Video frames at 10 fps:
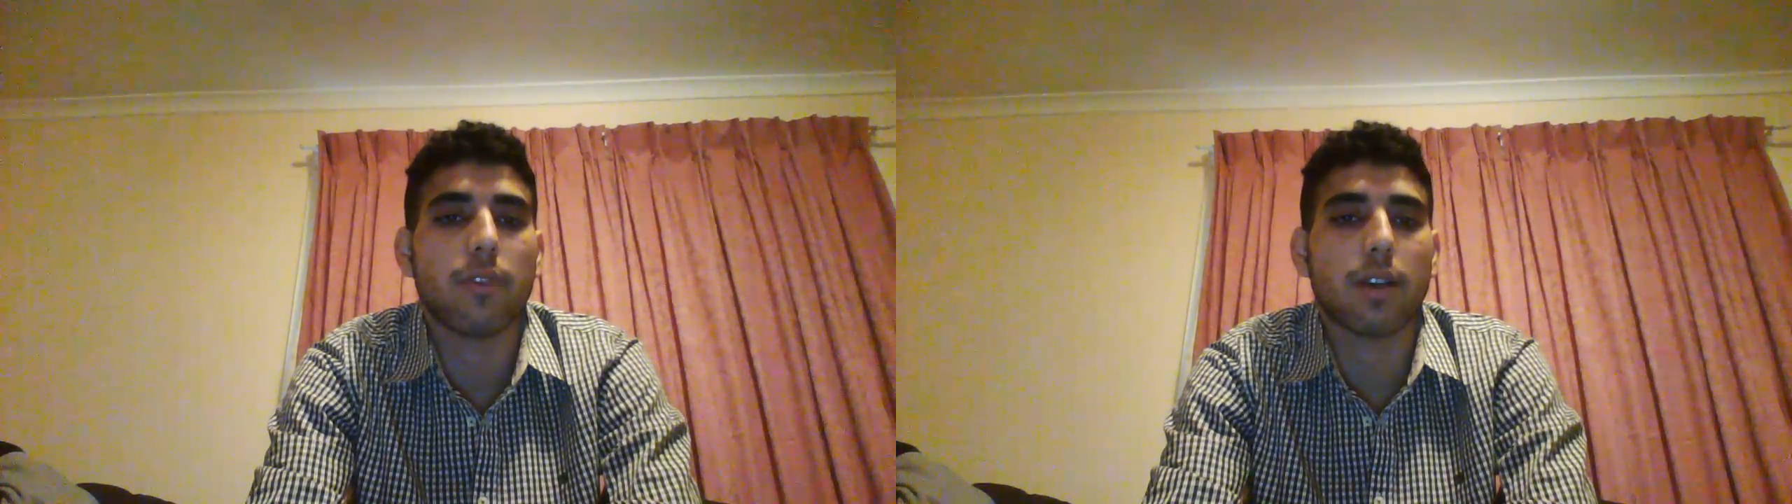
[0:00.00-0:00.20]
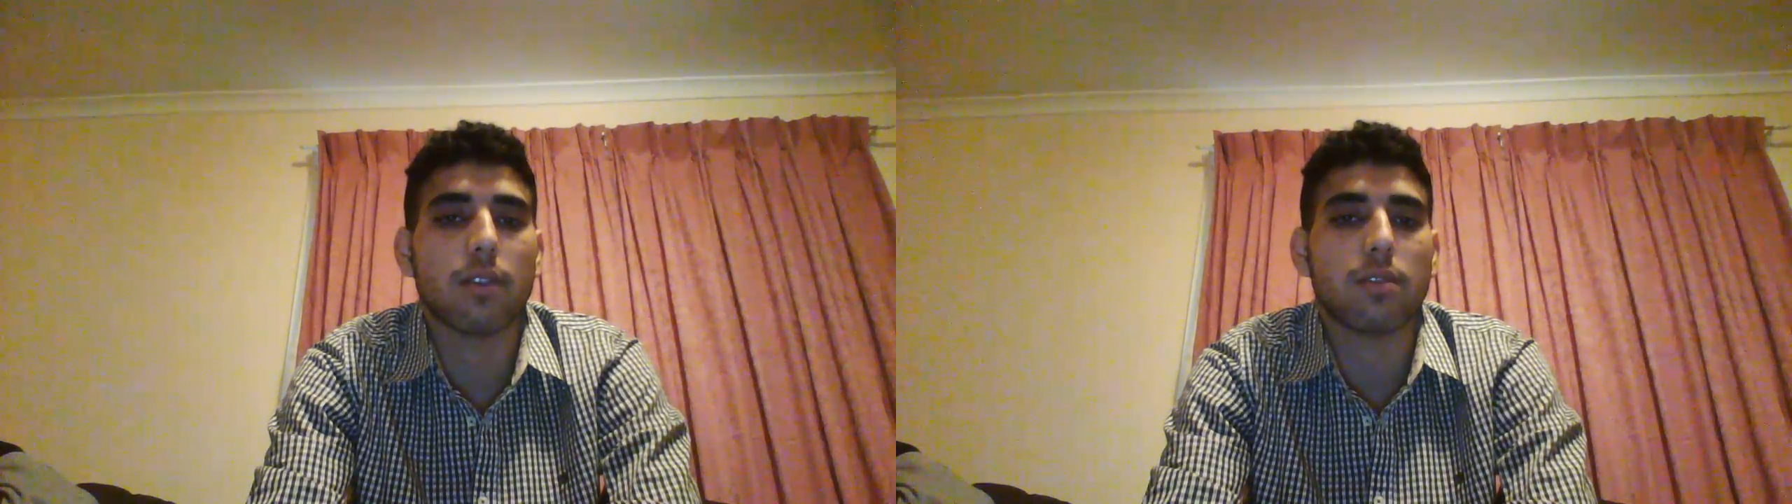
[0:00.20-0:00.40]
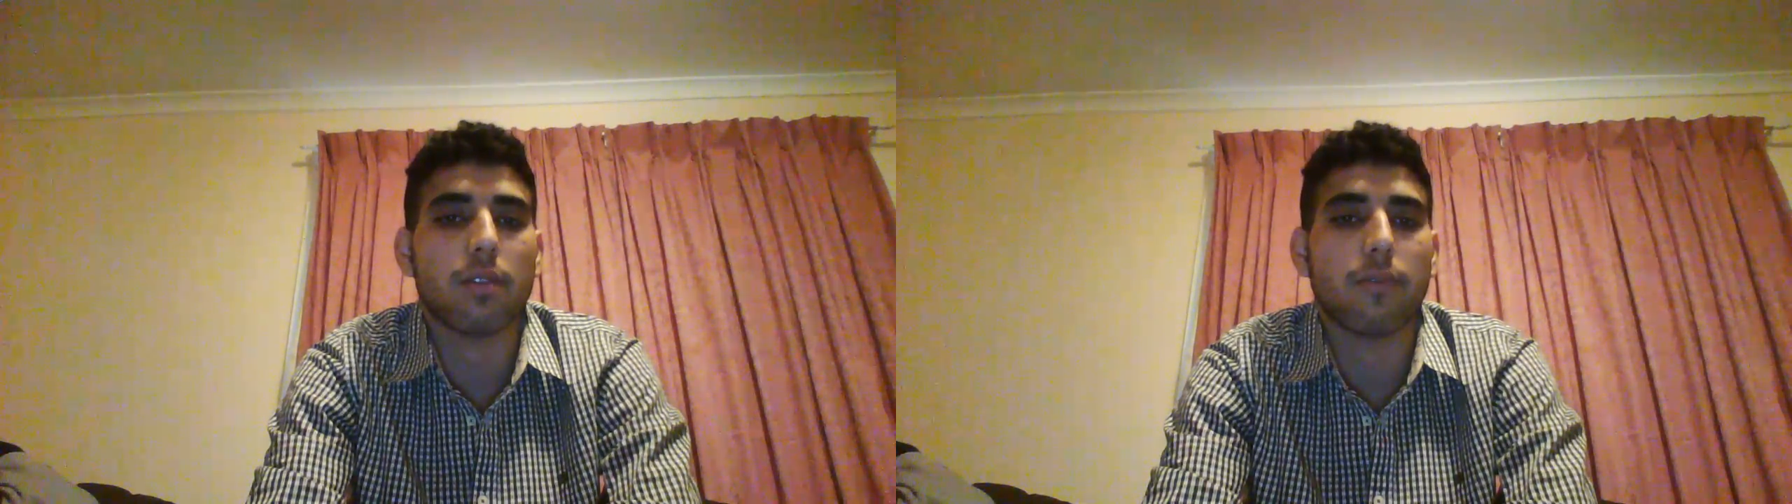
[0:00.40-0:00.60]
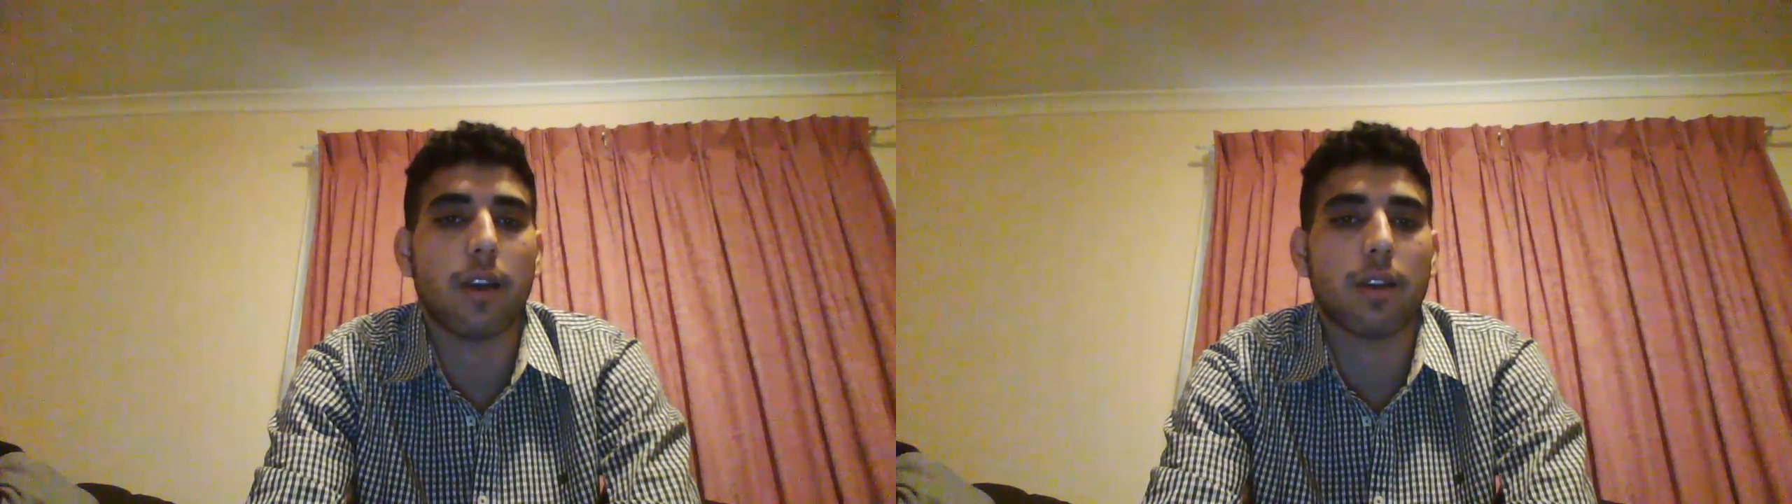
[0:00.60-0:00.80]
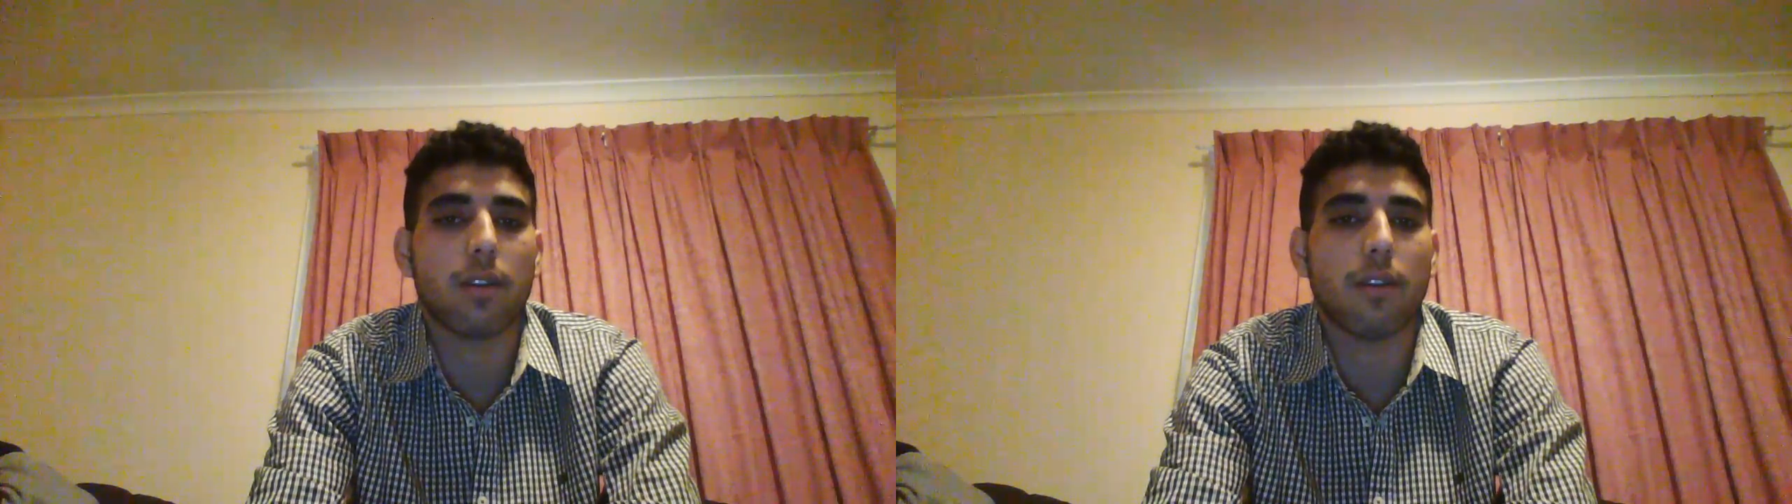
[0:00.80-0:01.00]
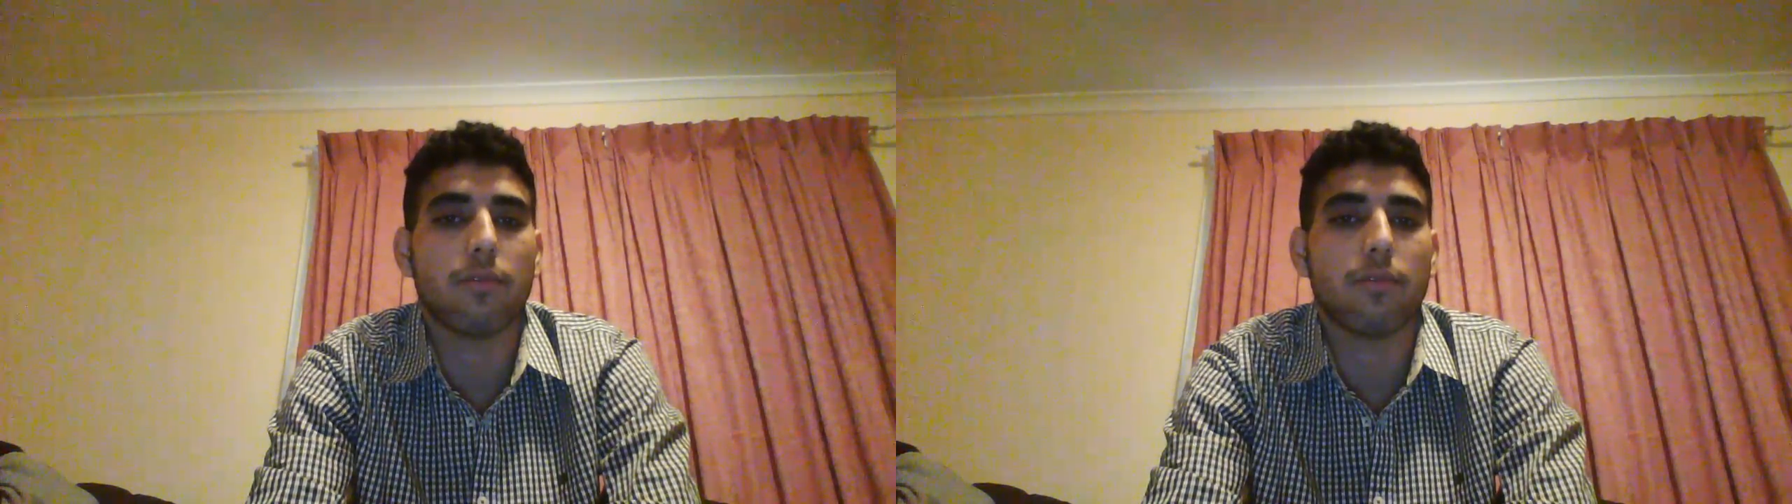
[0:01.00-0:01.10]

factors affect the